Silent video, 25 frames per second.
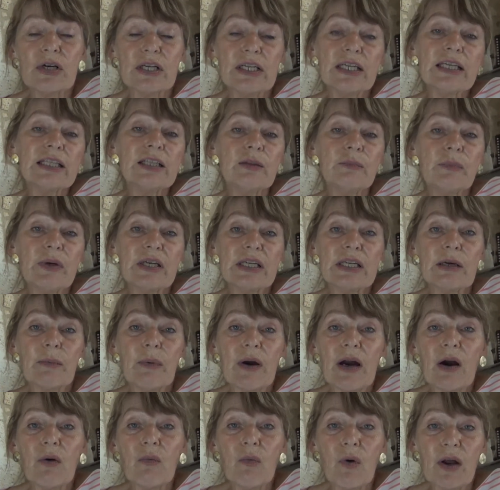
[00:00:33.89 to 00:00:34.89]
a little bit
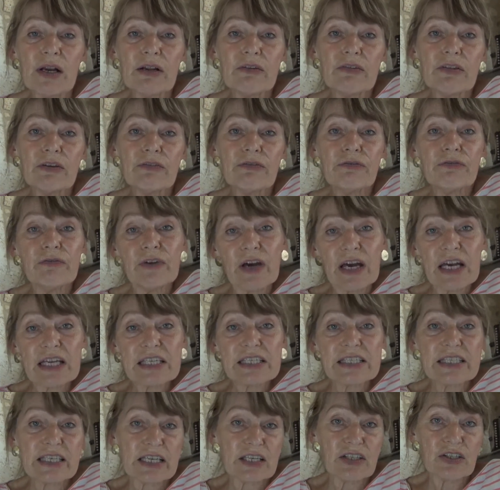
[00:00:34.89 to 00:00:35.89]
about one of the
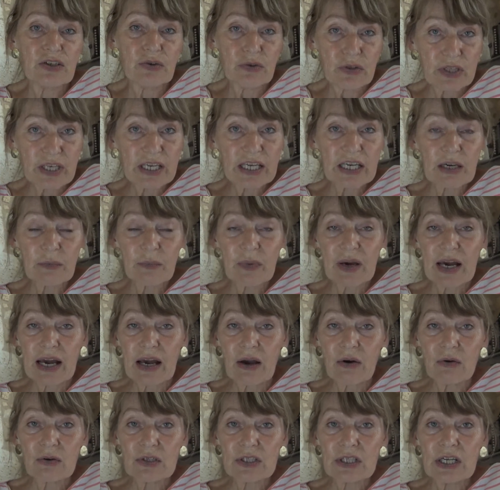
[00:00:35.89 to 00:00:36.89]
first things you think
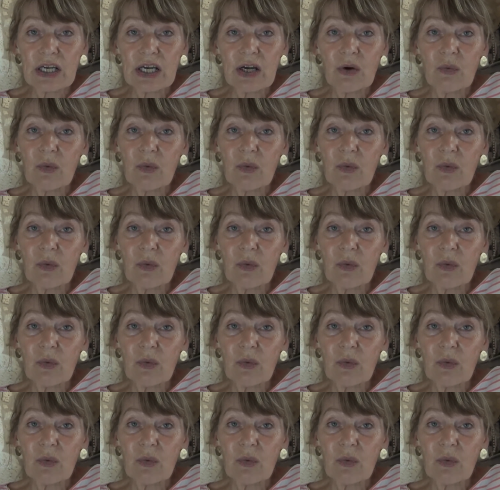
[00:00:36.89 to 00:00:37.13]
about